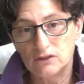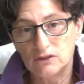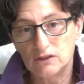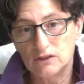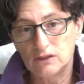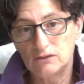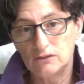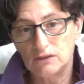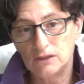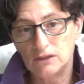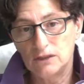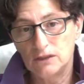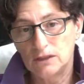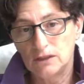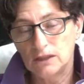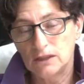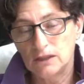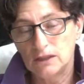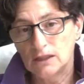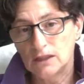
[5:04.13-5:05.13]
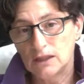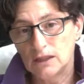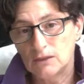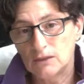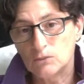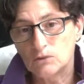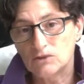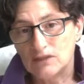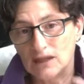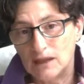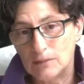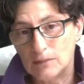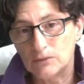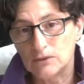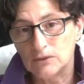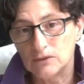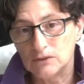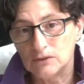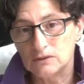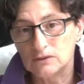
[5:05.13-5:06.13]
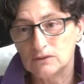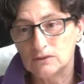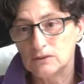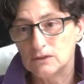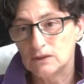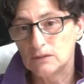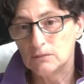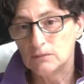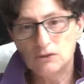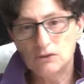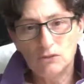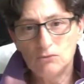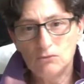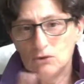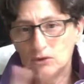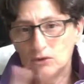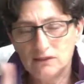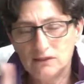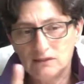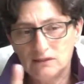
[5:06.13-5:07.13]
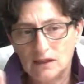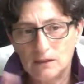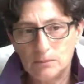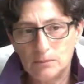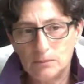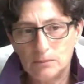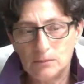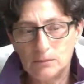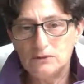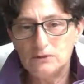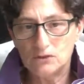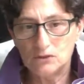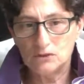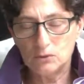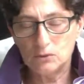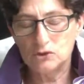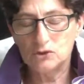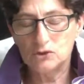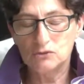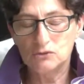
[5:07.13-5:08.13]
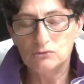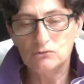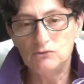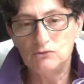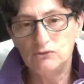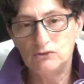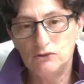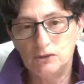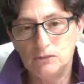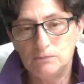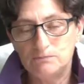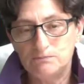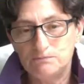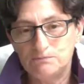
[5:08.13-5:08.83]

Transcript: Gregory and what happened. But don't look it up. Just watch the movie.